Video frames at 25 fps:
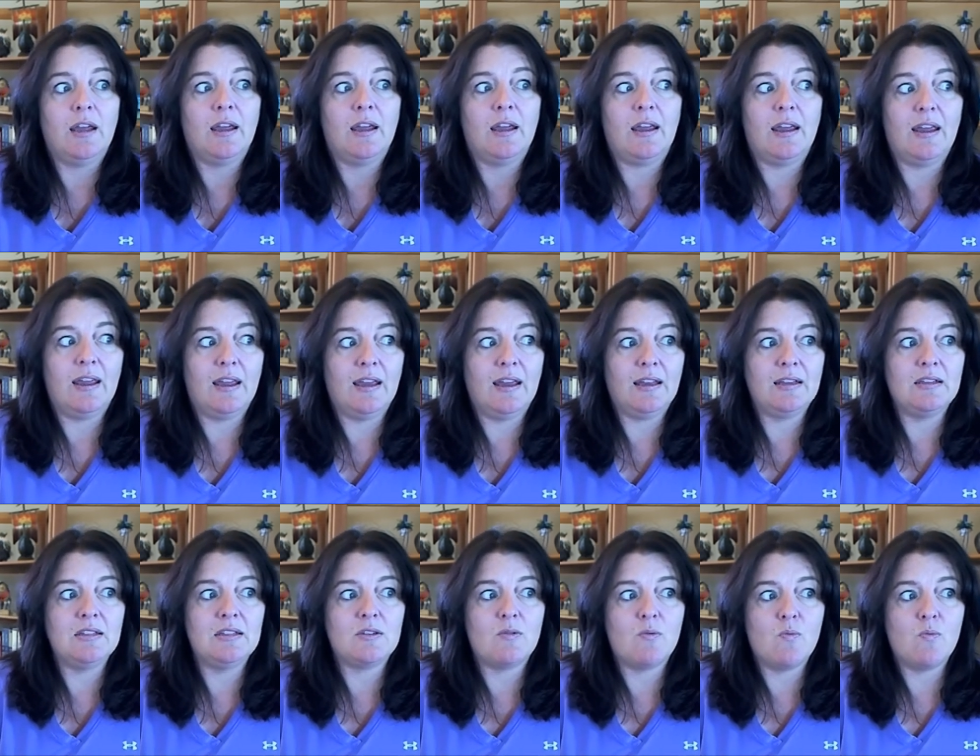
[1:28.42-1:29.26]

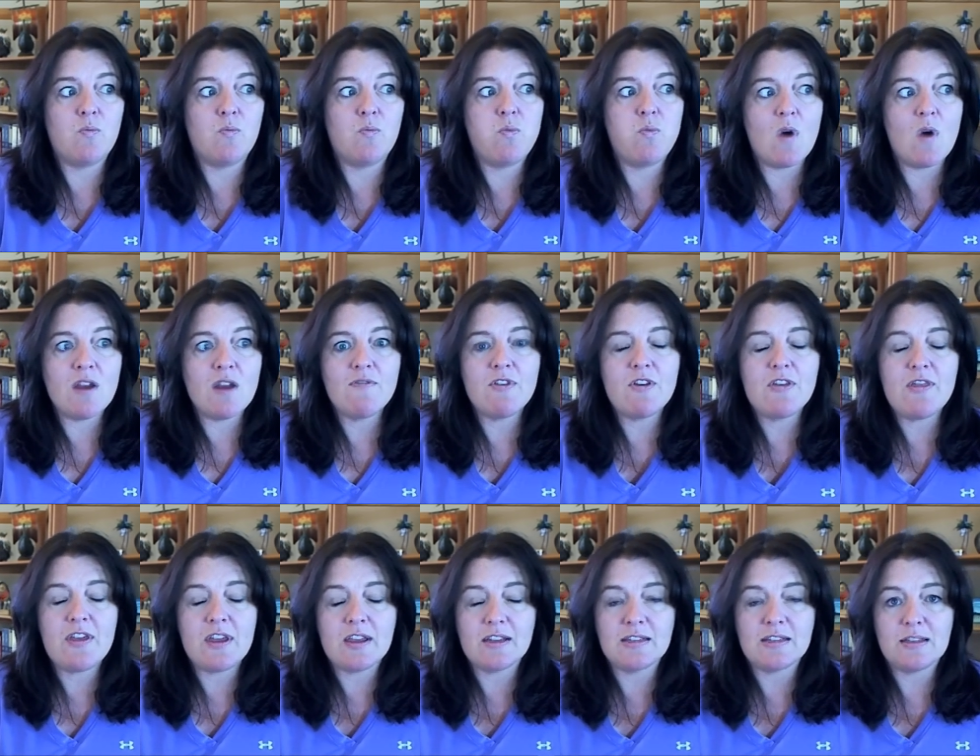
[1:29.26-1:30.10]
And one of the
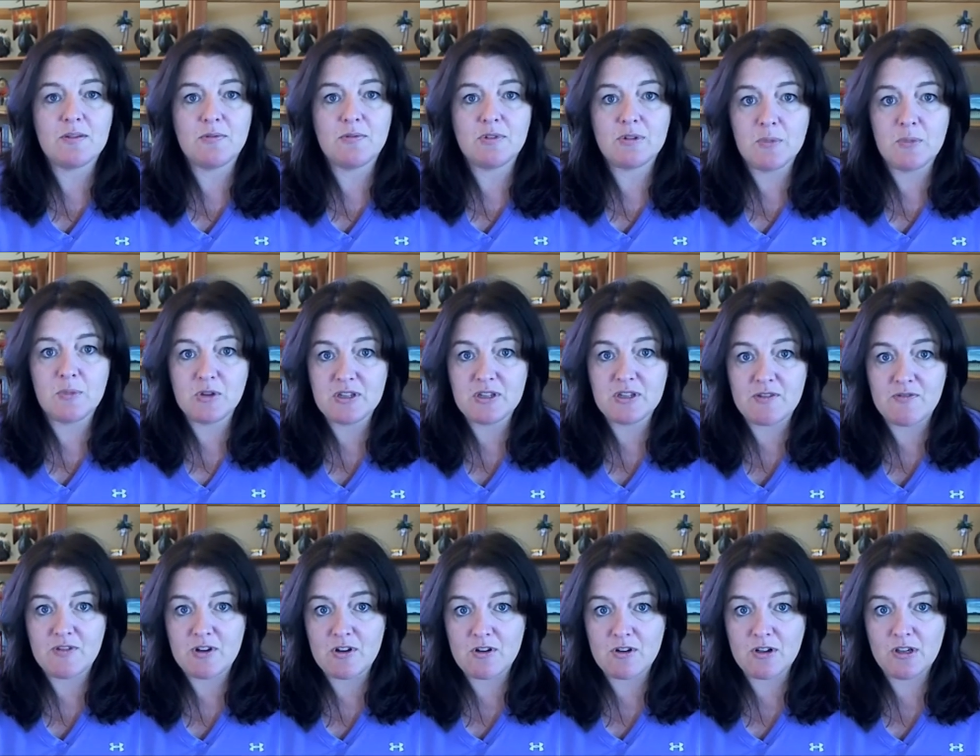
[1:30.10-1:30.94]
things that was most
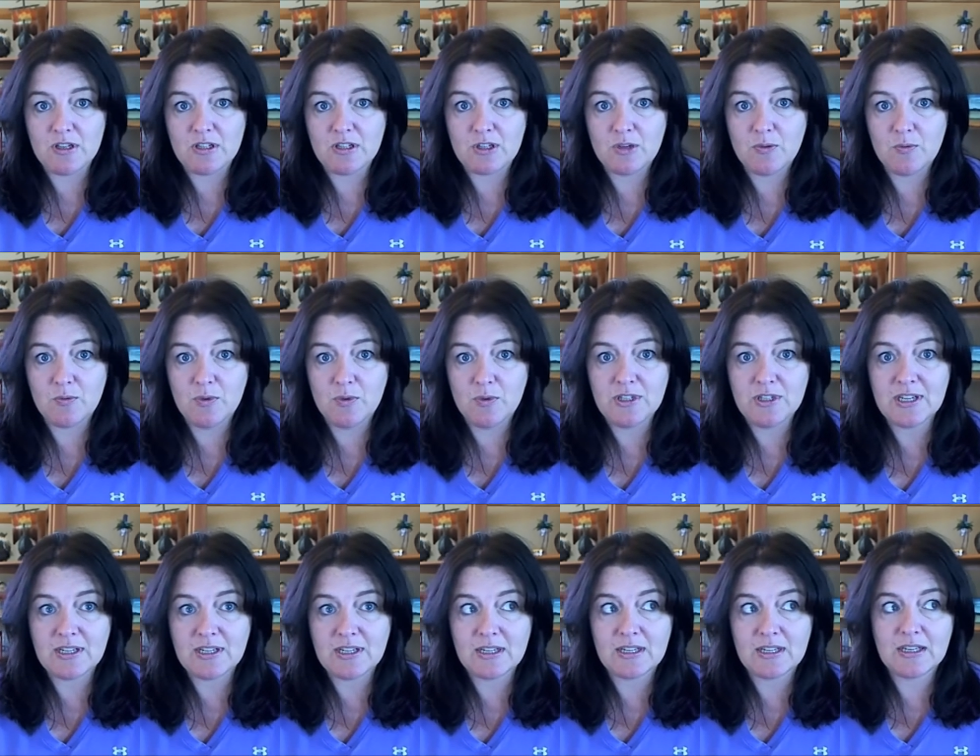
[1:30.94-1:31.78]
difficult was
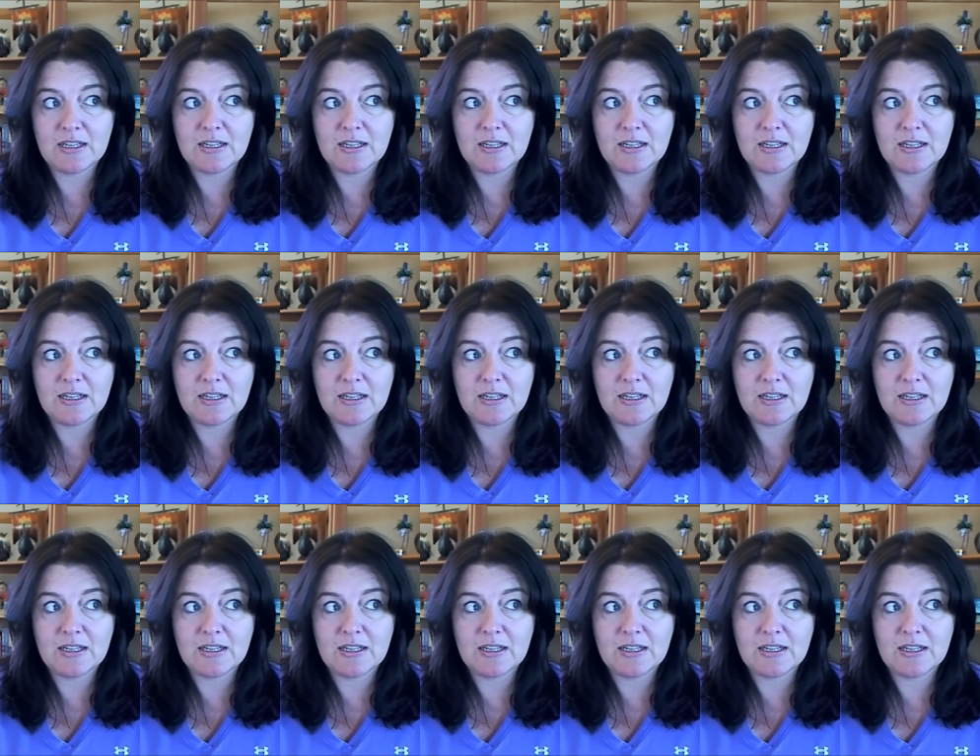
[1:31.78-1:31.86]
it